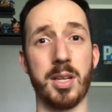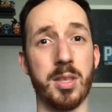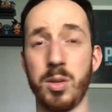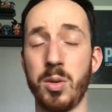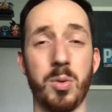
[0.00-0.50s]

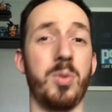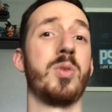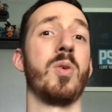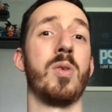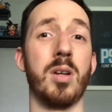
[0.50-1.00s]
the
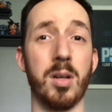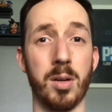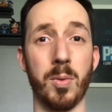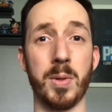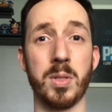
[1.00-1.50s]
news
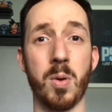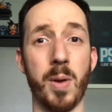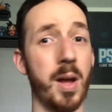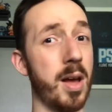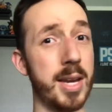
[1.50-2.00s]
or what's
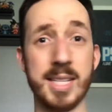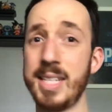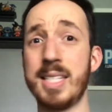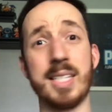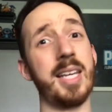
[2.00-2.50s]
going on in
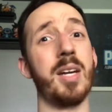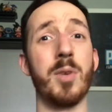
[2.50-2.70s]
DC,